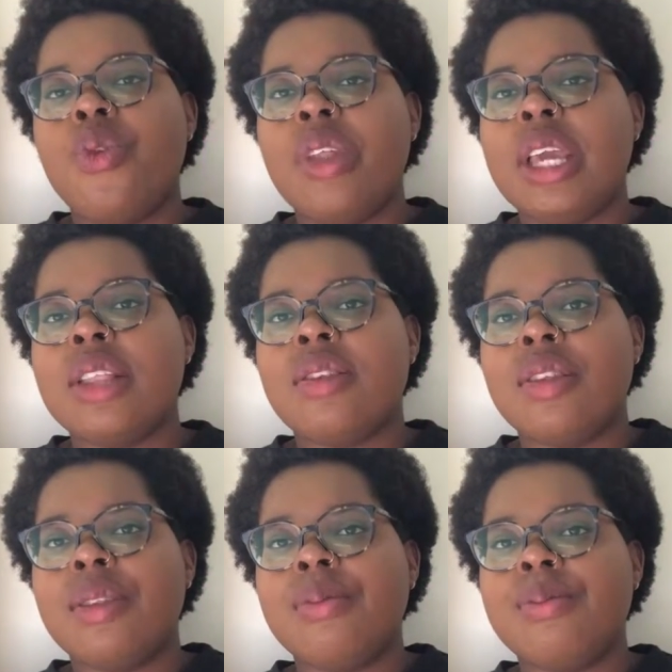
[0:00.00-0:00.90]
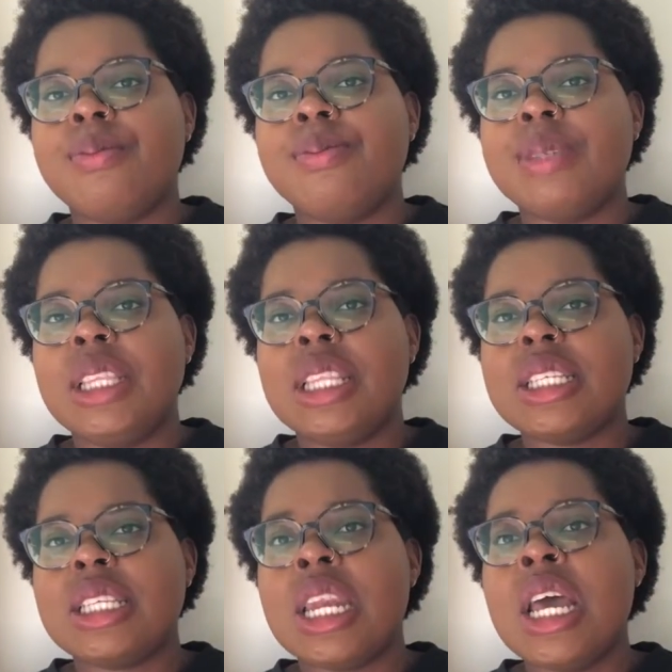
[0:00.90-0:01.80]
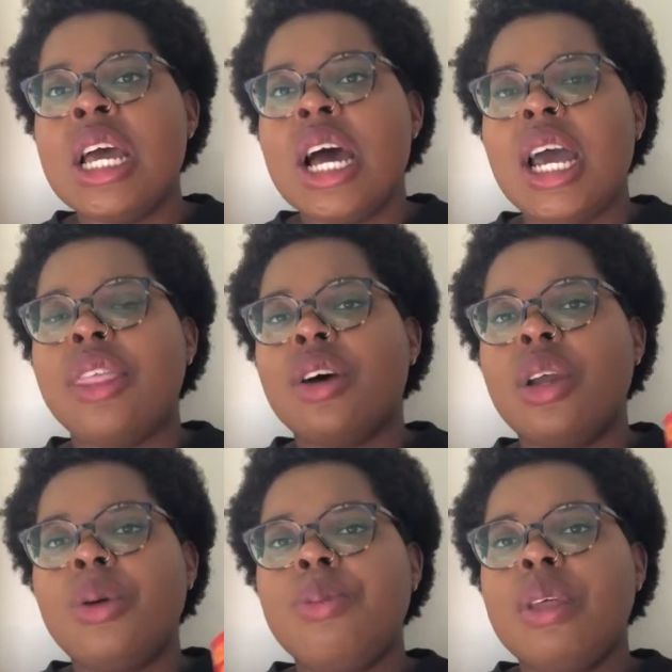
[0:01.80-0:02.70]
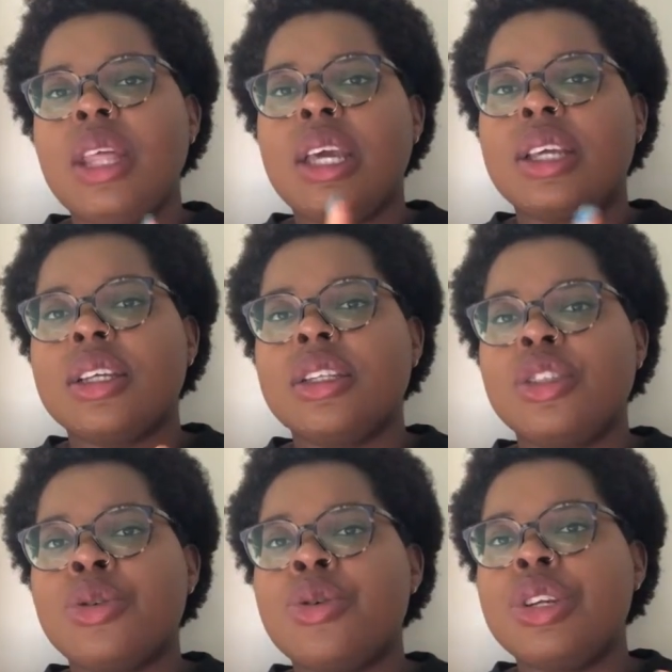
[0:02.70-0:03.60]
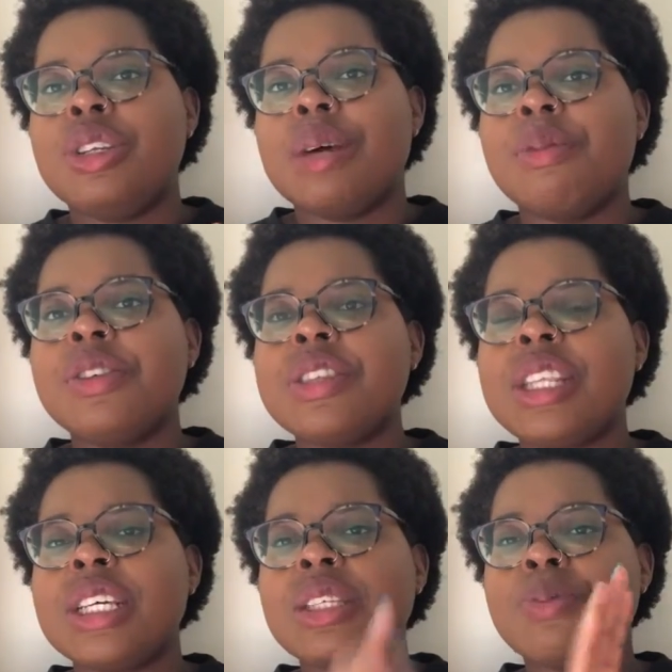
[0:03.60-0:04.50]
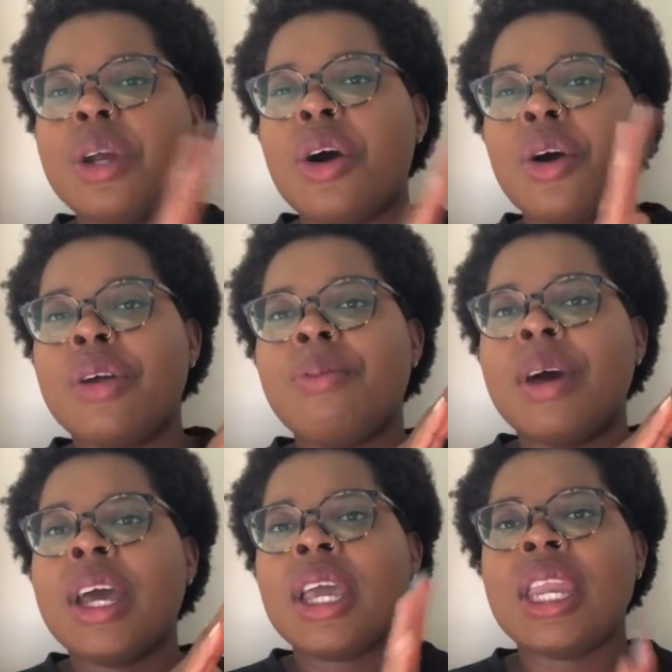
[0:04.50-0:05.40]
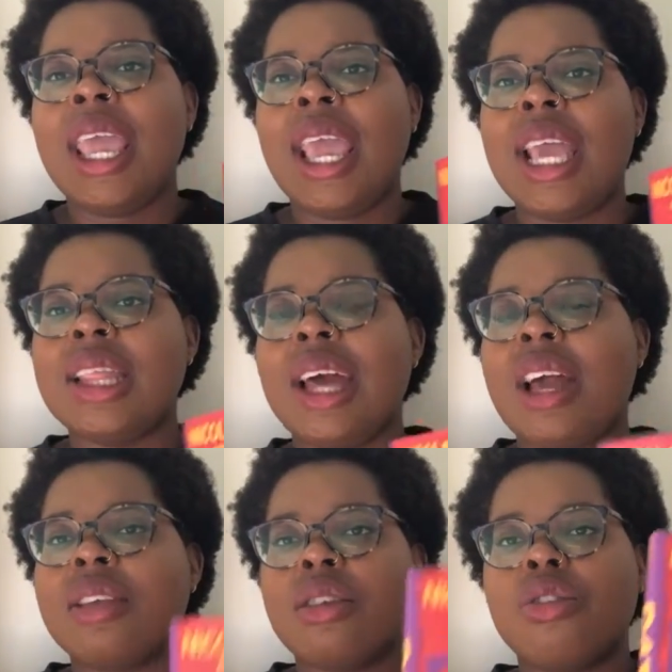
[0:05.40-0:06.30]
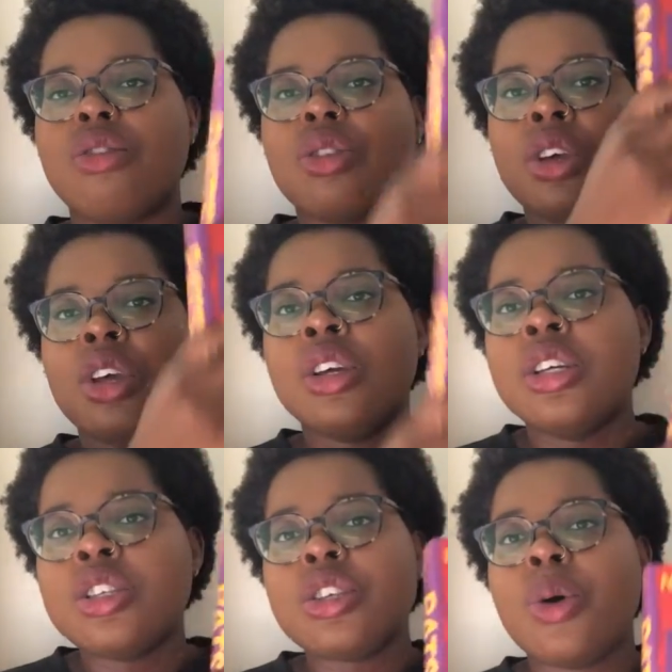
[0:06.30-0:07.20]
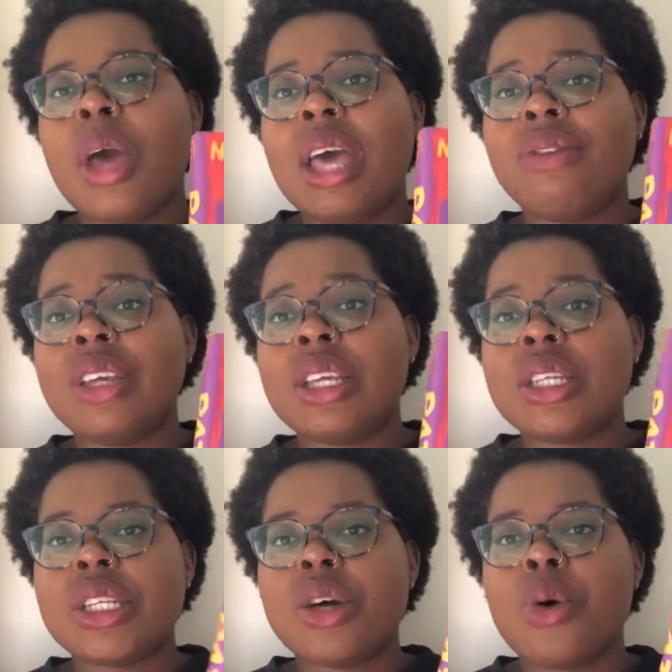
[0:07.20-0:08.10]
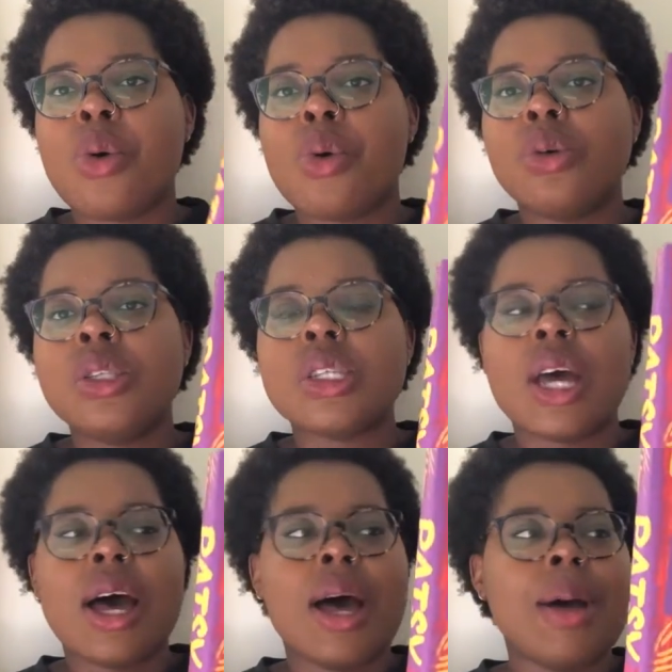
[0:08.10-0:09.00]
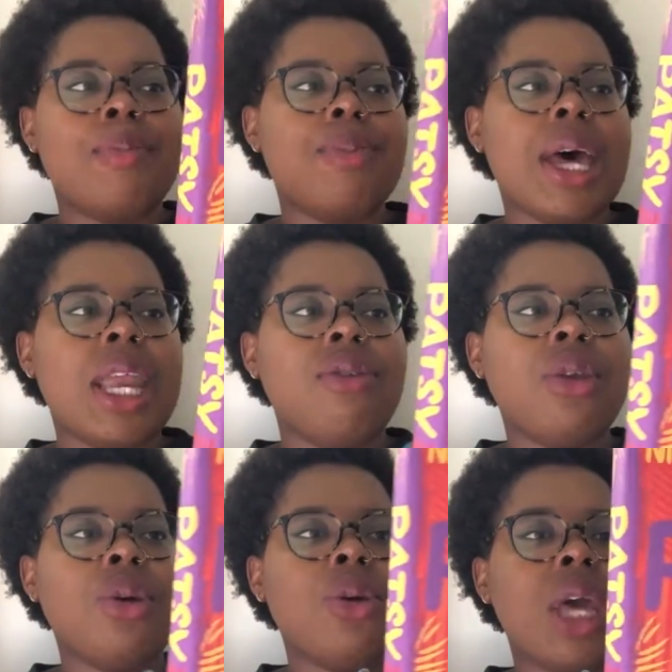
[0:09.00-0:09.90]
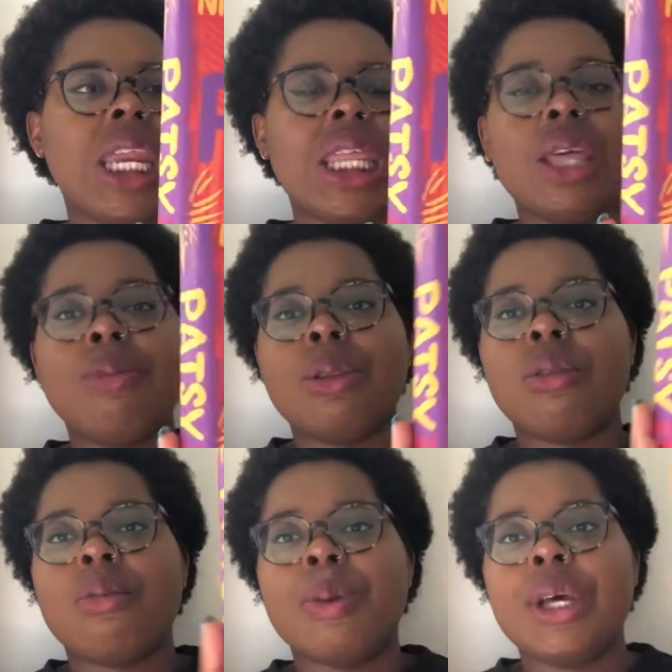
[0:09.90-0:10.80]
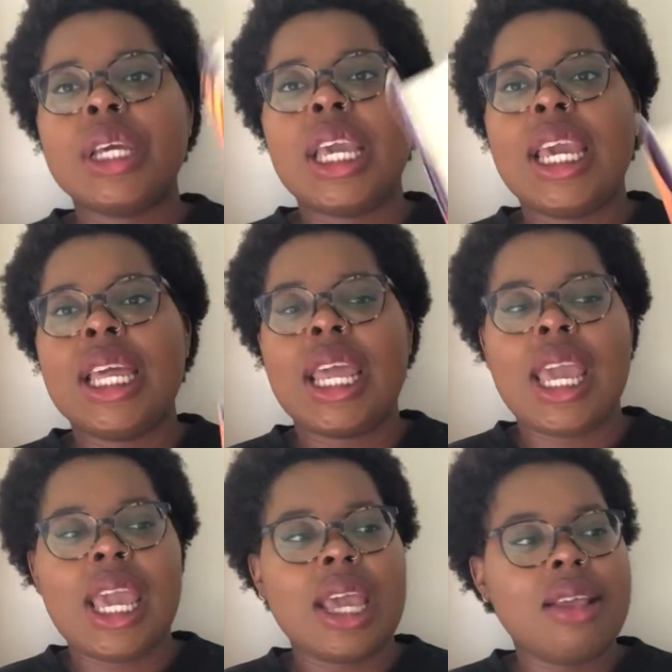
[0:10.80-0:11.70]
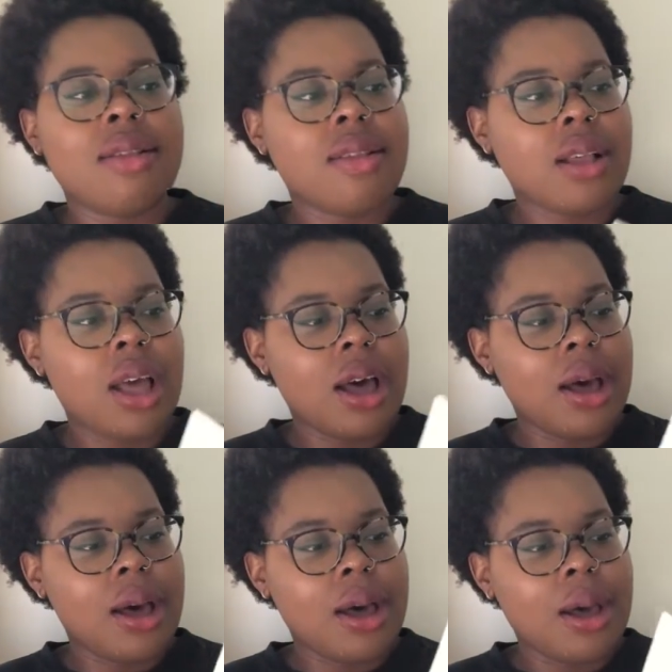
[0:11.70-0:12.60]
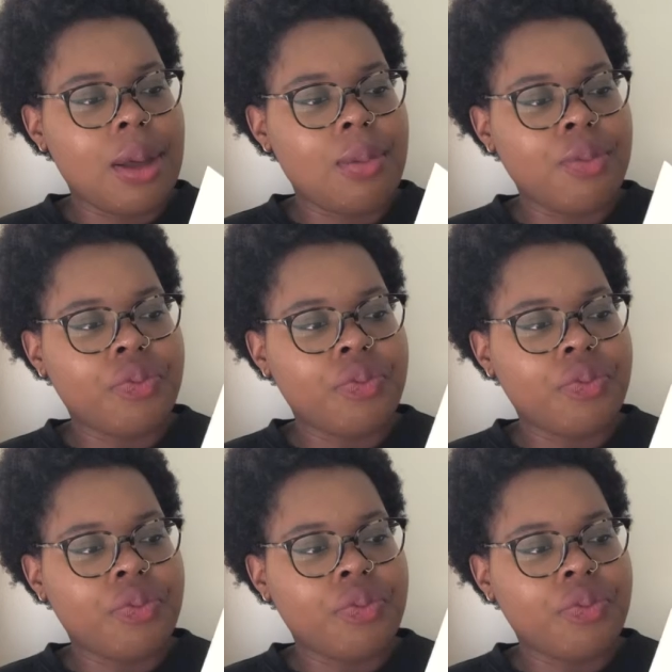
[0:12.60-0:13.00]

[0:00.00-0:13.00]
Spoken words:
it's this thin. I thought it would be like double this, but a hardback, and I hate that because it's so heavy to hold. But if you don't know anything about this book, it is, I'll